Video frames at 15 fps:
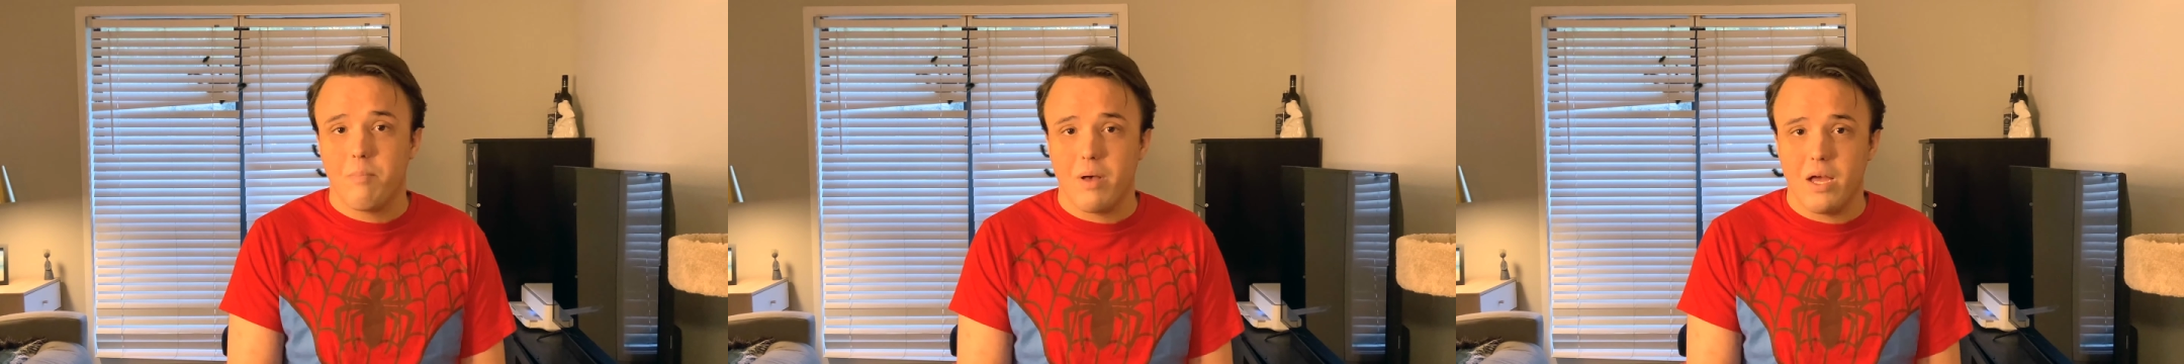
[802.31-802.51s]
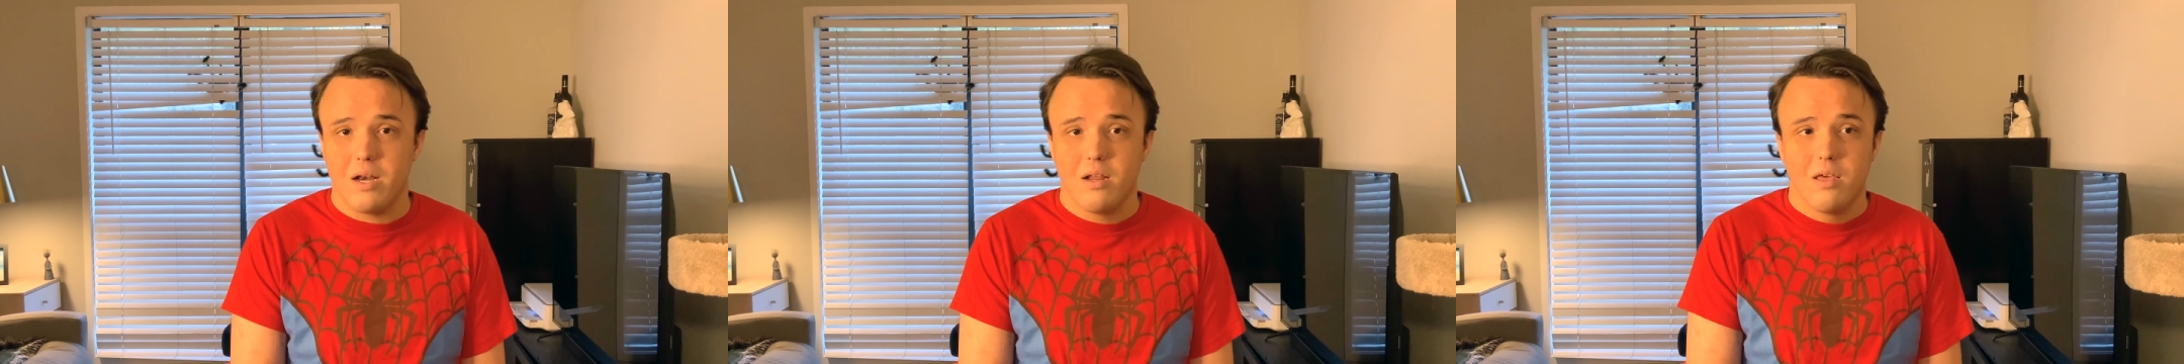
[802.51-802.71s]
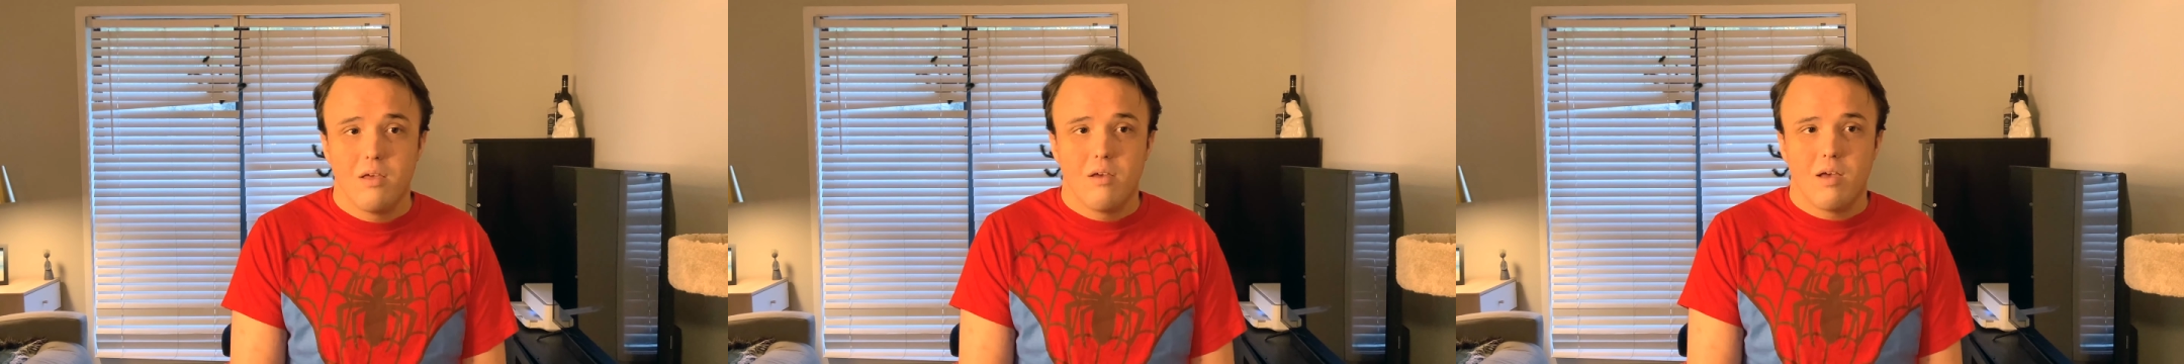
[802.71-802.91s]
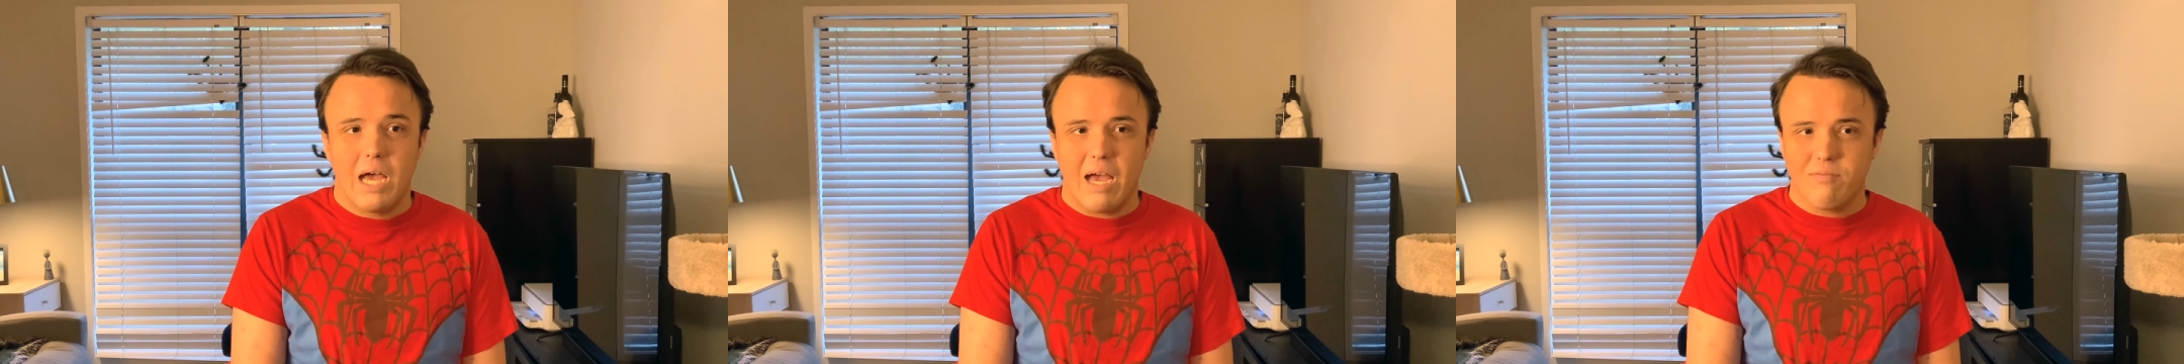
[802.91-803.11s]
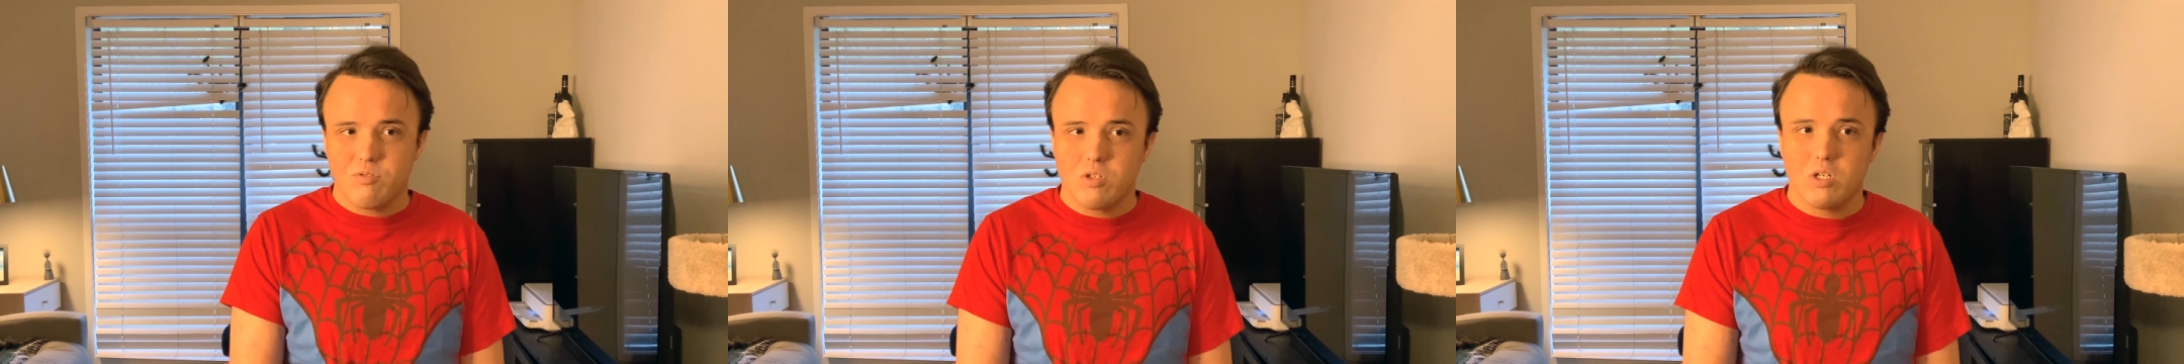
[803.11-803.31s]
but
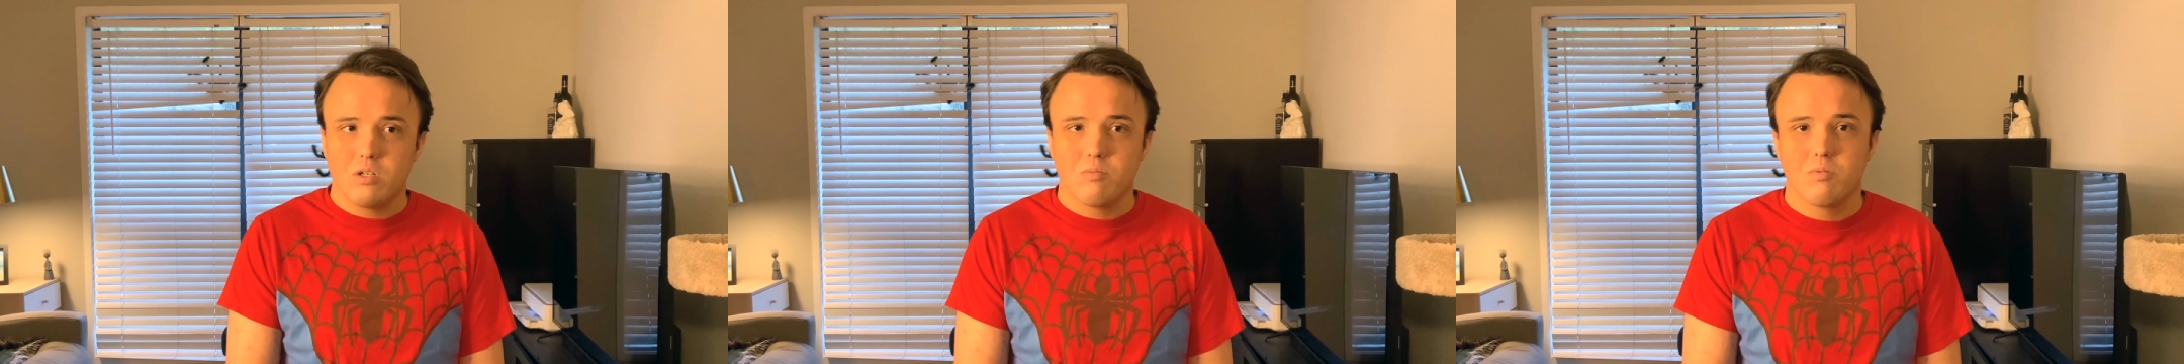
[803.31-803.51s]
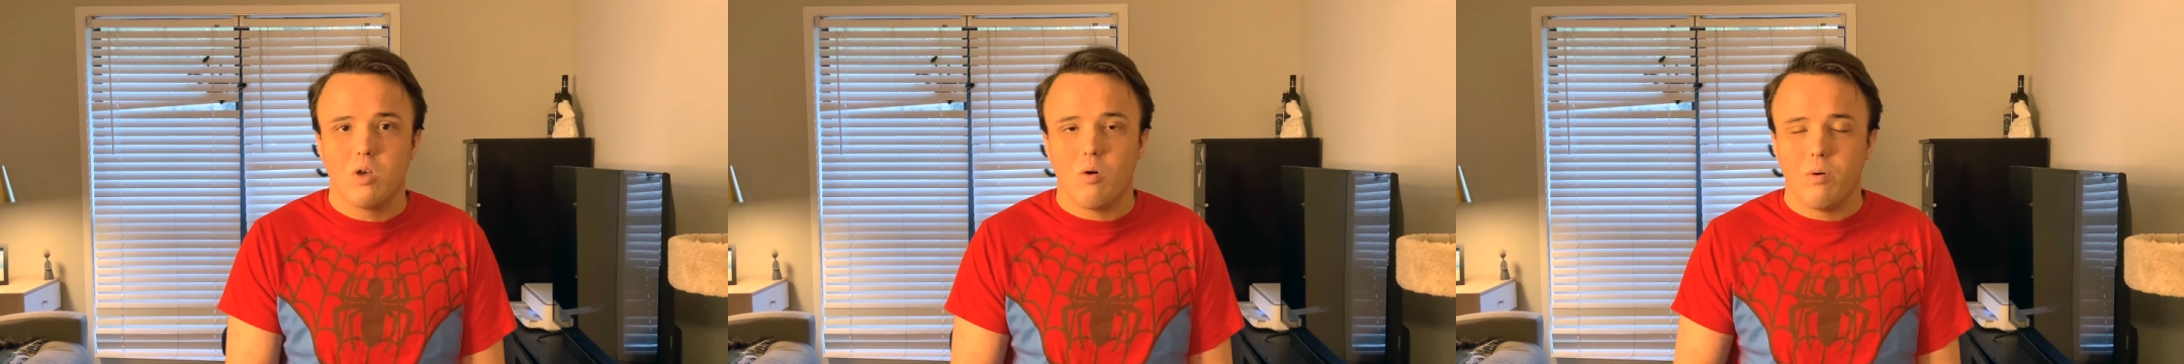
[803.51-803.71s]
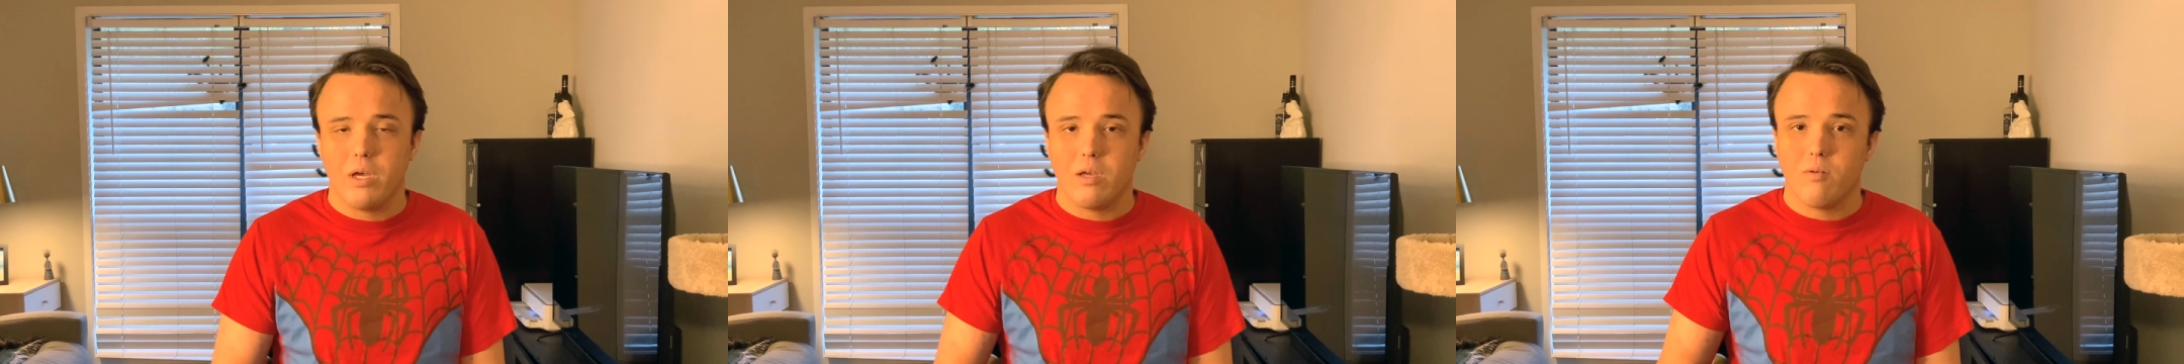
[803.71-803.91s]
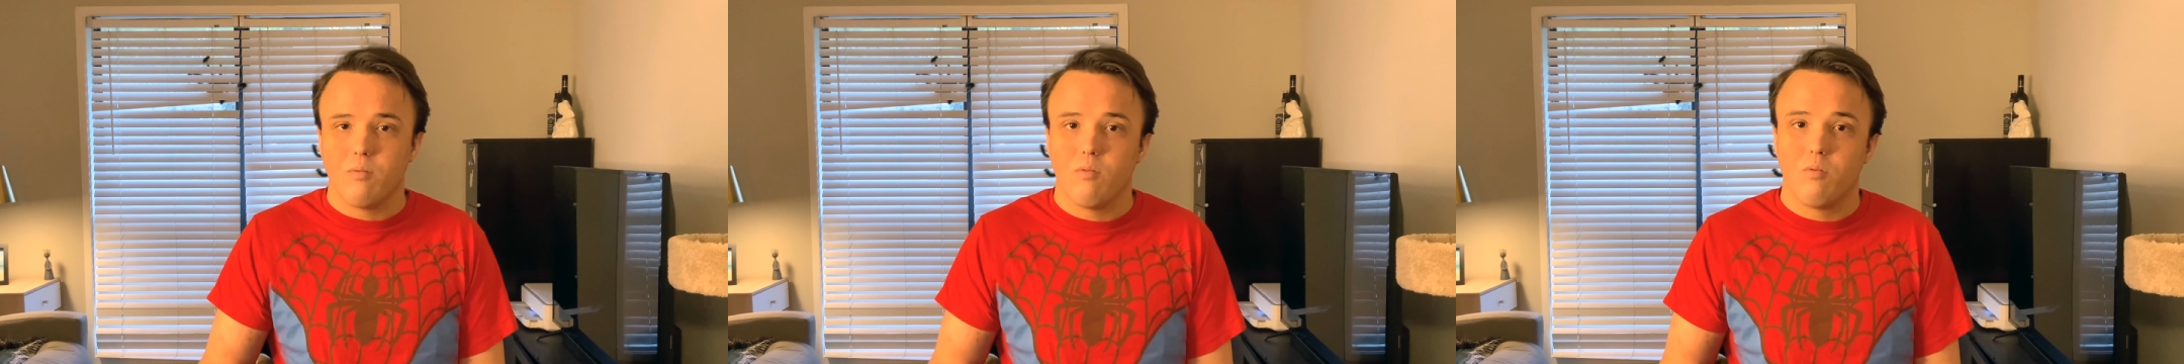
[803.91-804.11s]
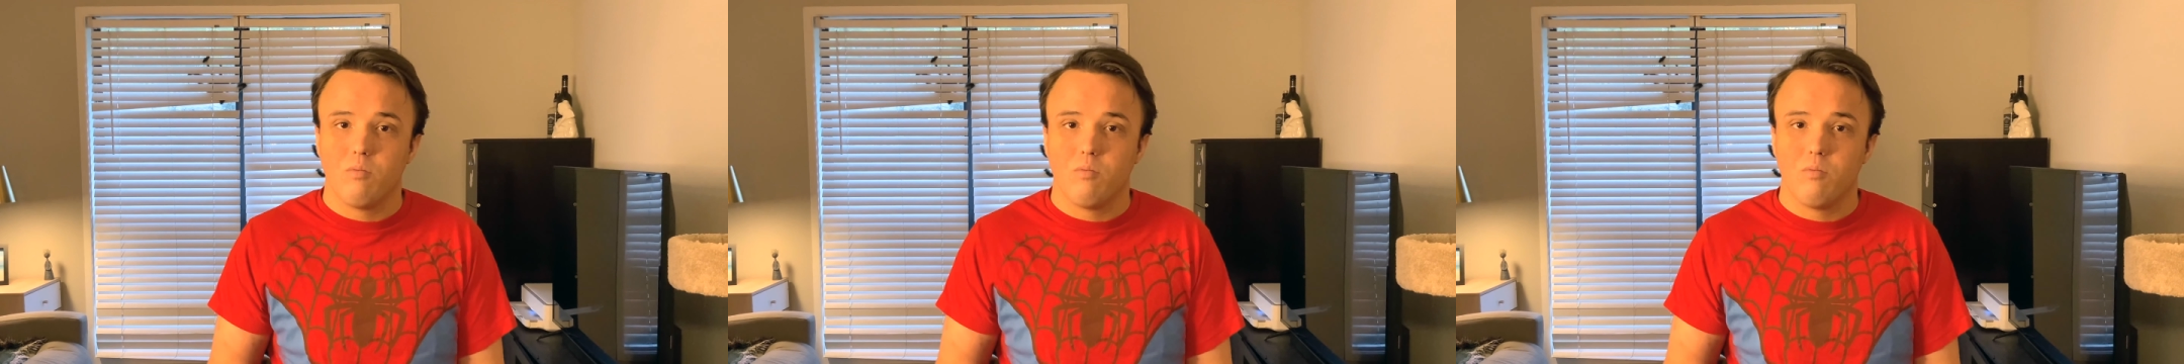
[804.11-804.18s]
after going